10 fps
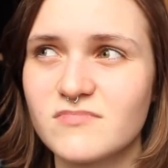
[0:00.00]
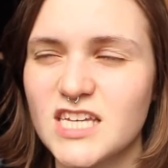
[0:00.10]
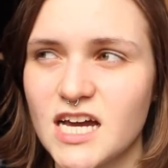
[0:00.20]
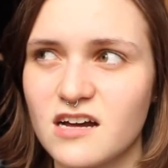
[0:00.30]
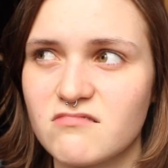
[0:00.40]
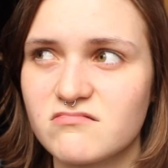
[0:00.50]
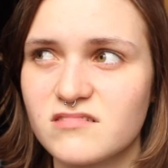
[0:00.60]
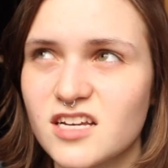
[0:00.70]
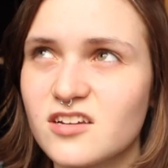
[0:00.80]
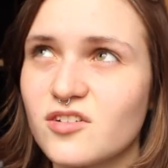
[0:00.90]
yeah,
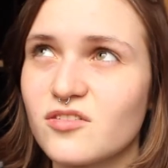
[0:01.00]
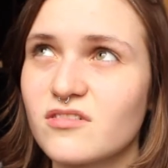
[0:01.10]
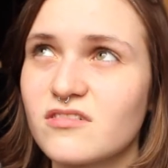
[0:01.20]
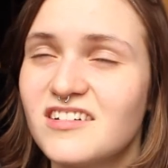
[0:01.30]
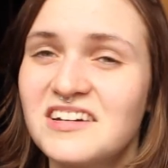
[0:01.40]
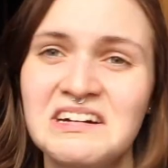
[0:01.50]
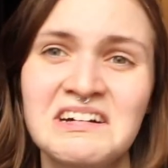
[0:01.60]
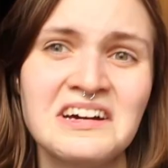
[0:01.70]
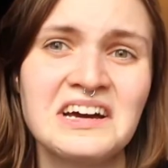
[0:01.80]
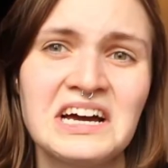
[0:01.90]
I don't know.
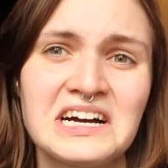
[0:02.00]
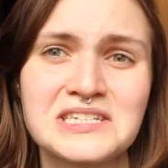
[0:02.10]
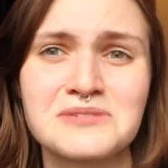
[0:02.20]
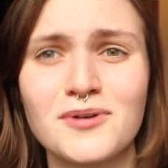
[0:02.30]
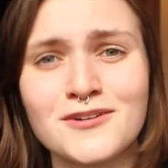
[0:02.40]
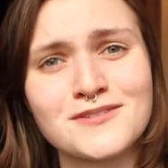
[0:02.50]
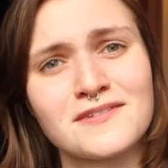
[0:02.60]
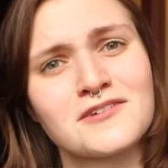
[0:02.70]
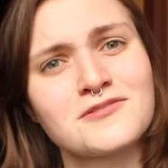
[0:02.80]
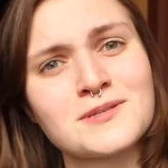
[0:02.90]
I suppose
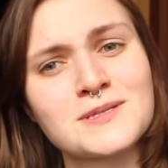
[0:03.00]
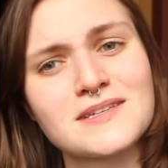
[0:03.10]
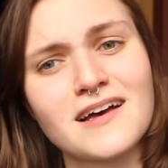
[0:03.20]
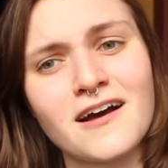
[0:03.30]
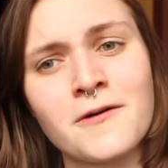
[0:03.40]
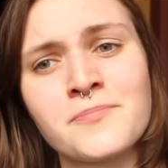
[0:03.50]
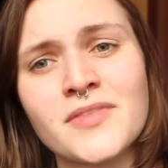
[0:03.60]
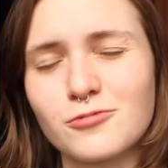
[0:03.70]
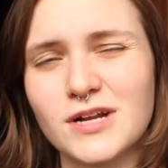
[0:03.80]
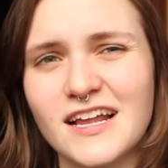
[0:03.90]
those.
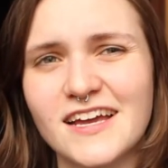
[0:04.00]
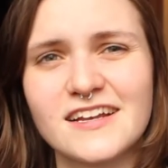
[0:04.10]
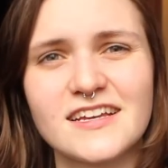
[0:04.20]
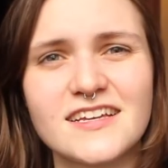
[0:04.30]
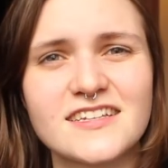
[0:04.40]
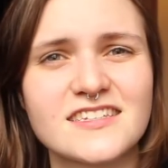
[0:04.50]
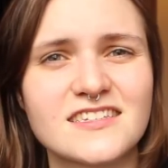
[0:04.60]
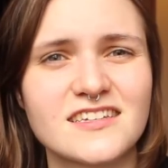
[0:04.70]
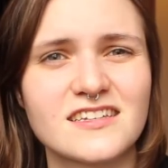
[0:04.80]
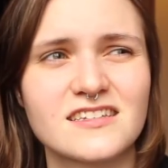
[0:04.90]
What I like least
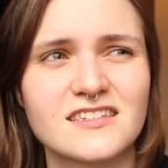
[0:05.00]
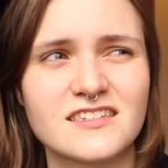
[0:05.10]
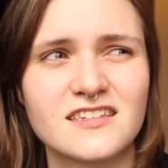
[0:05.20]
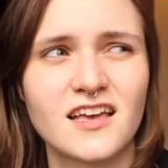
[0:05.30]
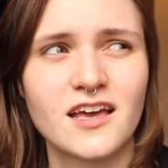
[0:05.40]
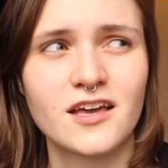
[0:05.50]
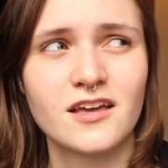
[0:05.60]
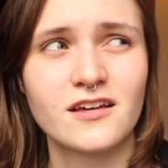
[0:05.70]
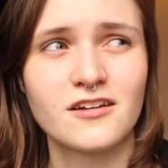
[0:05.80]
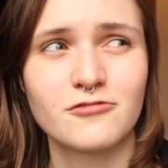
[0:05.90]
is
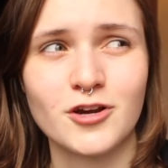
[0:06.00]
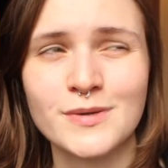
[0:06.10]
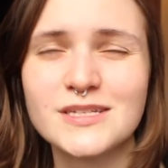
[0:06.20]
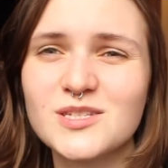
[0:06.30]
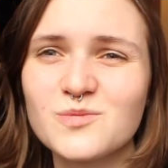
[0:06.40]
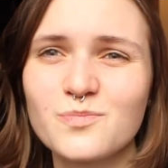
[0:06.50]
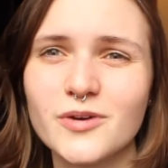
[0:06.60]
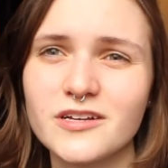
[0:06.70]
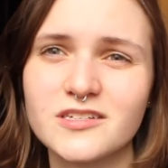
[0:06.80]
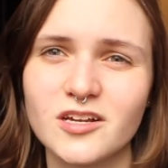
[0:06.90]
romance
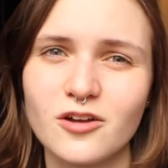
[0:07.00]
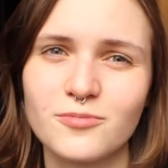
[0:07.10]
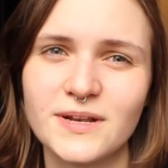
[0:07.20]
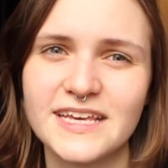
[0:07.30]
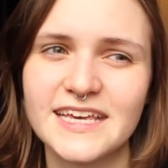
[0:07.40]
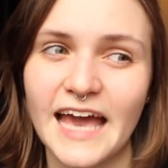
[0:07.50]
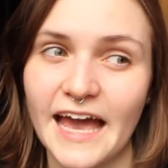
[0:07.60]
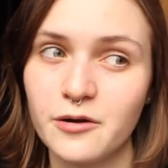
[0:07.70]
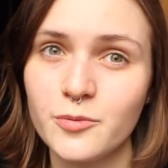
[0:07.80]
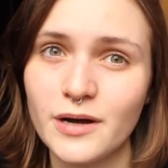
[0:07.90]
books. I don't really
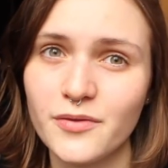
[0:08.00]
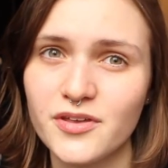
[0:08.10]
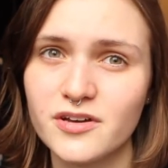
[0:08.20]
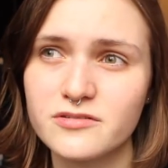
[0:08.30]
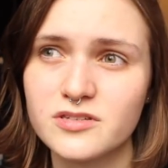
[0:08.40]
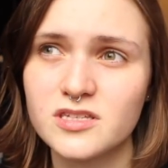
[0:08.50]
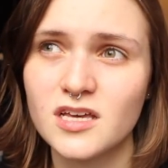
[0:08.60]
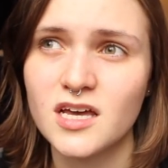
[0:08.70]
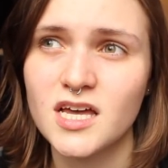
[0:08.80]
care about those,